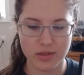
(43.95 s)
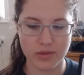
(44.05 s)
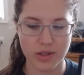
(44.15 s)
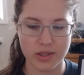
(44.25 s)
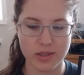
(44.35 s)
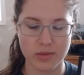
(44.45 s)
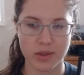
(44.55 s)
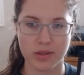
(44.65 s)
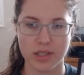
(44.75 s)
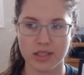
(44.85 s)
First, we're
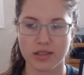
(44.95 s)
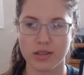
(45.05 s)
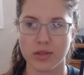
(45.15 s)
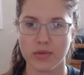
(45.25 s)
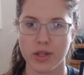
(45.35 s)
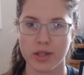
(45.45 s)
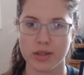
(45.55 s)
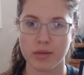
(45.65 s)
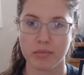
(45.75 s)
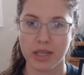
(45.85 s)
going to convert
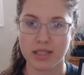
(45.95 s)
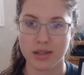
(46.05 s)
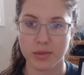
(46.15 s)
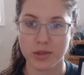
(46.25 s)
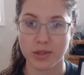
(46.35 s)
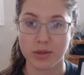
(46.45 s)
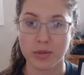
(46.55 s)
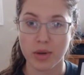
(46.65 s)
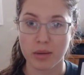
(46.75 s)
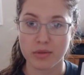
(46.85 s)
mixed numbers to
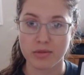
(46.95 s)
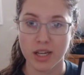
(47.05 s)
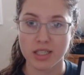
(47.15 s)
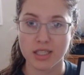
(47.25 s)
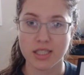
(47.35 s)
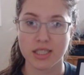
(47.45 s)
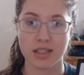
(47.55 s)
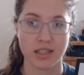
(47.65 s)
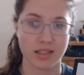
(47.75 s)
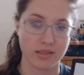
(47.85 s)
improper fractions, and
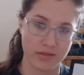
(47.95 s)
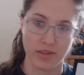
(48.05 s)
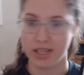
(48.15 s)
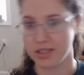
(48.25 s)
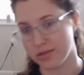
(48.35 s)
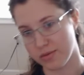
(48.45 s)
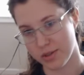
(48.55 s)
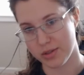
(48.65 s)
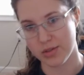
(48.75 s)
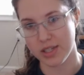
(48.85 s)
then vice
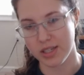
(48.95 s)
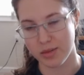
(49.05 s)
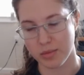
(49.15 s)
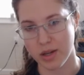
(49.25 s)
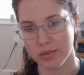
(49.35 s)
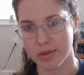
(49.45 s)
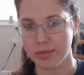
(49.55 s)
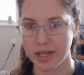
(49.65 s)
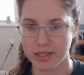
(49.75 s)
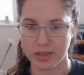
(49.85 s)
versa, improper
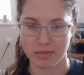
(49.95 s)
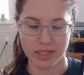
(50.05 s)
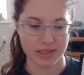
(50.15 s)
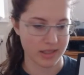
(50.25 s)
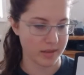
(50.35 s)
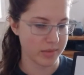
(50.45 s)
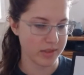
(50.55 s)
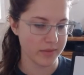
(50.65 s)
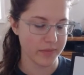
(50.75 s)
back to mixed number.